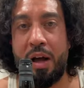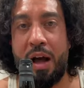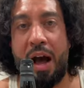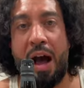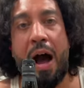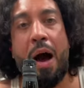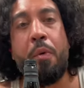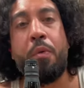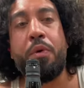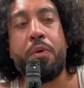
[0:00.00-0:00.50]

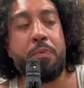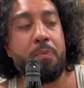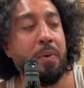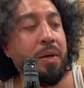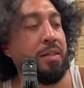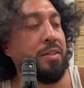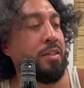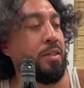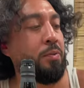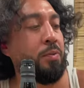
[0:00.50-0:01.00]
I would
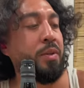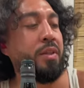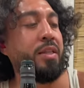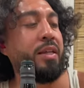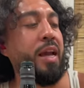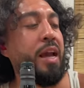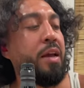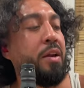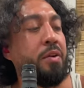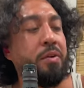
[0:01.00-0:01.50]
mix it with
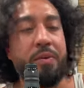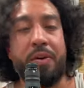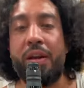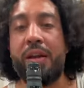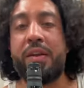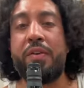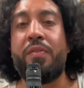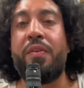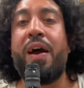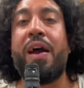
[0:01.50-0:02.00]

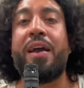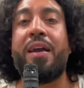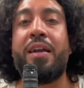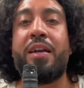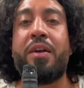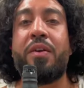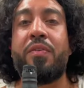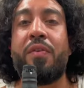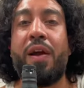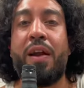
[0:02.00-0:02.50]
Gatorade right
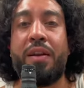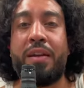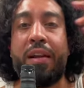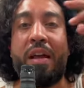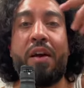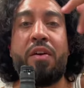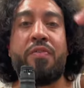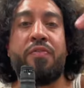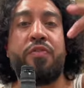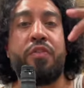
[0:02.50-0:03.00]
here, right
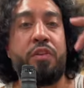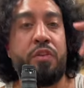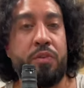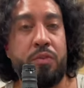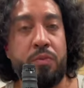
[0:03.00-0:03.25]
now for you.